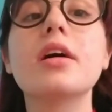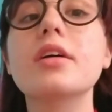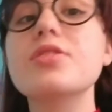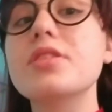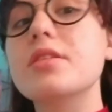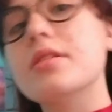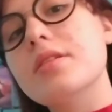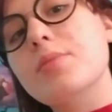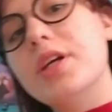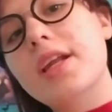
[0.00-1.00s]
just
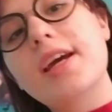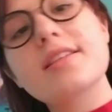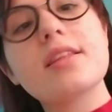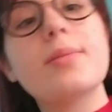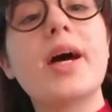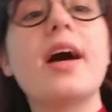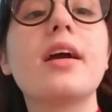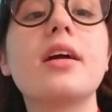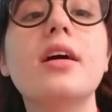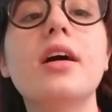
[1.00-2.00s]
some hook and eyes in the back.